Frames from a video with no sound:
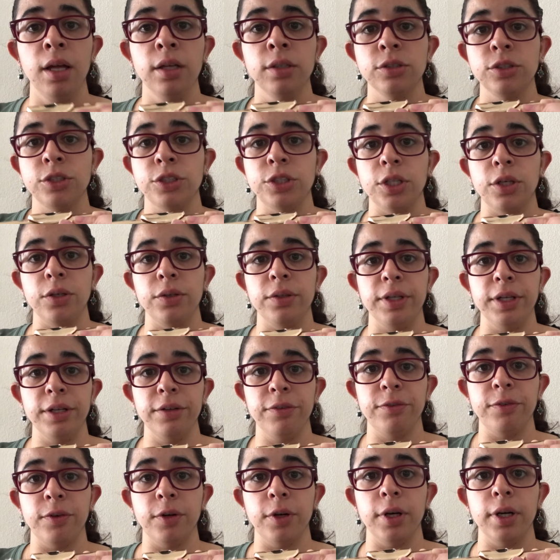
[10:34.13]
So
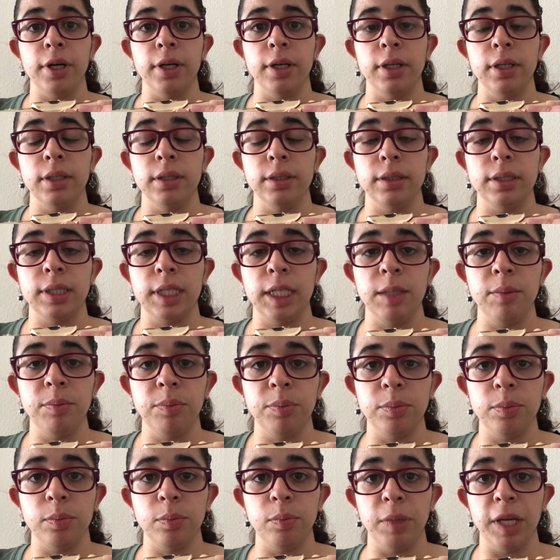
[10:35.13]
therefore,
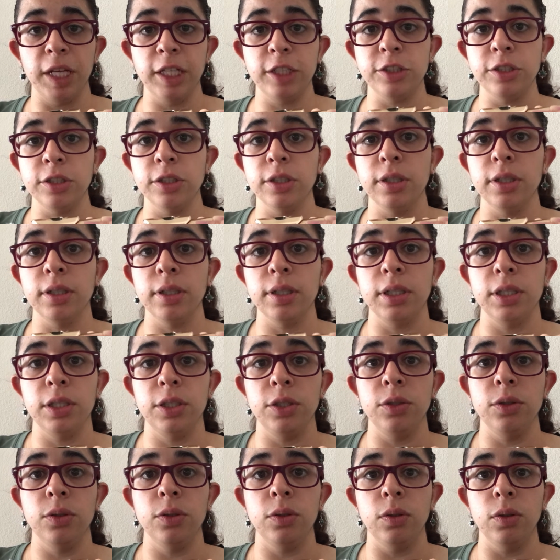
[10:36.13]
make sure
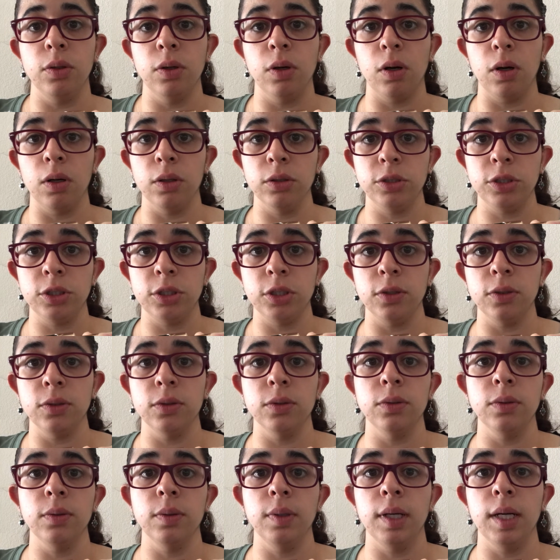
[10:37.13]
you
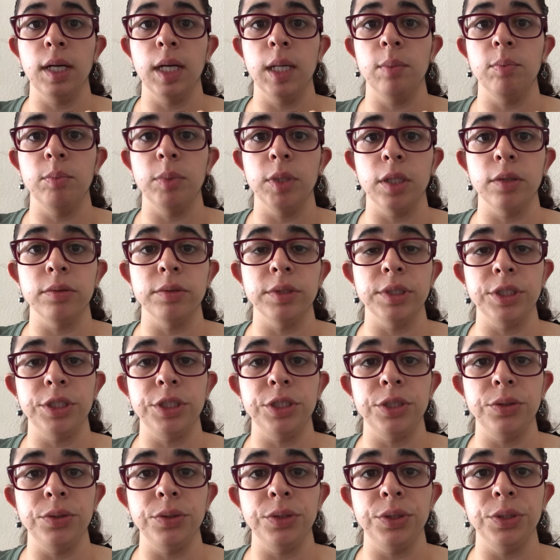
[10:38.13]
also blow
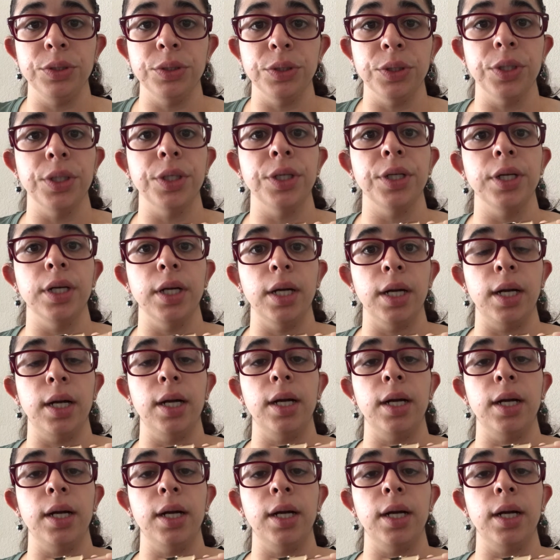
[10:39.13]
into your